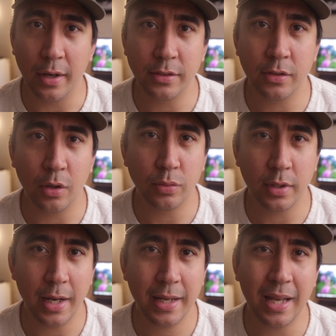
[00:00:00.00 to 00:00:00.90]
right, so
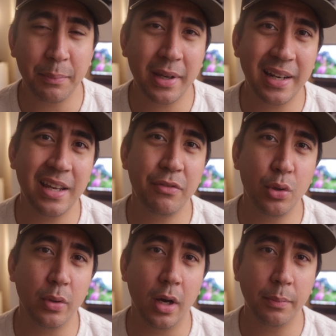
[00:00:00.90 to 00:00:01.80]
today I'm going to give
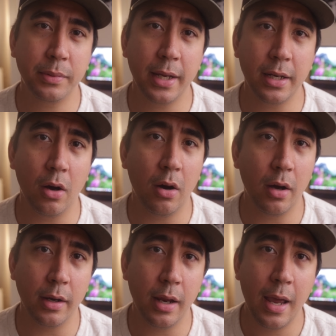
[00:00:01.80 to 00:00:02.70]
you an update
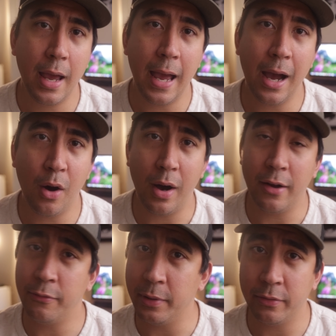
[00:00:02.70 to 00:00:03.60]
on how
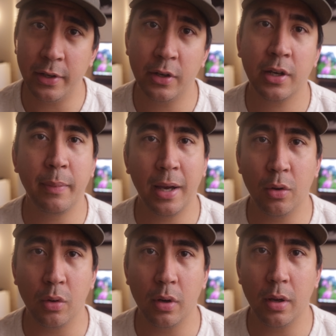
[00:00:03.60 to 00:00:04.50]
I've been feeling
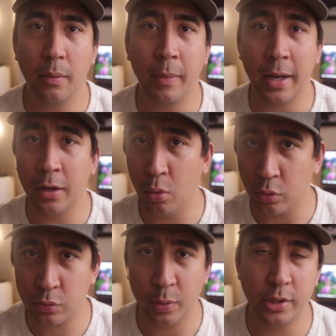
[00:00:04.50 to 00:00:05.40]
about my whole
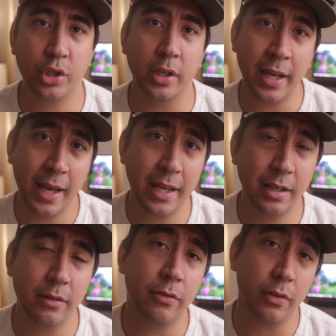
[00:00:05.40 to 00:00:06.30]
switch to
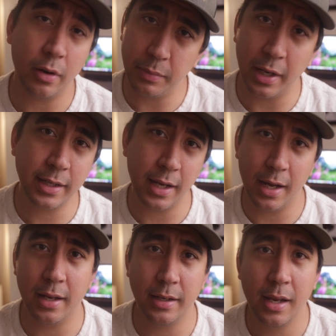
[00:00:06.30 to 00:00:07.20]
Canon from
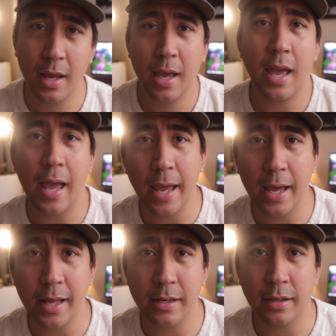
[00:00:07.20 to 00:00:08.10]
Nikon,
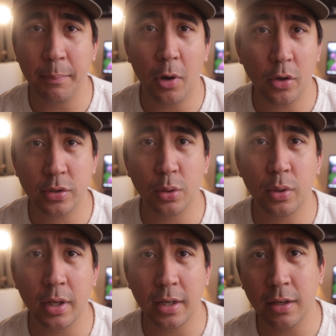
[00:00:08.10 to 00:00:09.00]
and I'm also
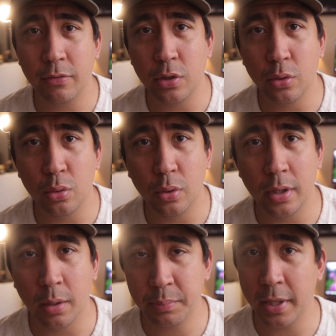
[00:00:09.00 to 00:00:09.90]
going to give you
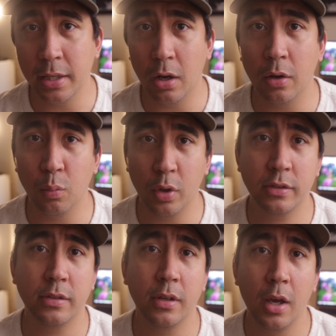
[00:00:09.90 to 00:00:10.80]
an update on
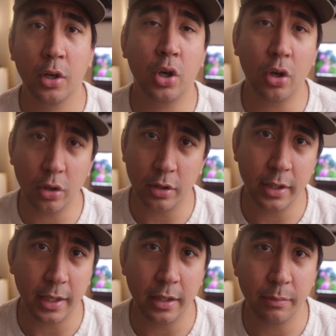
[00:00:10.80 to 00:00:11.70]
what's
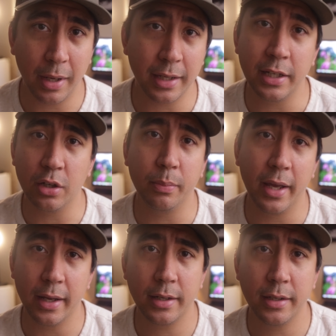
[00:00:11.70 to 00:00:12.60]
currently in my gear
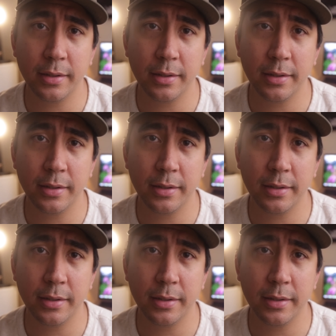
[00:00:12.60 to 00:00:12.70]
bag.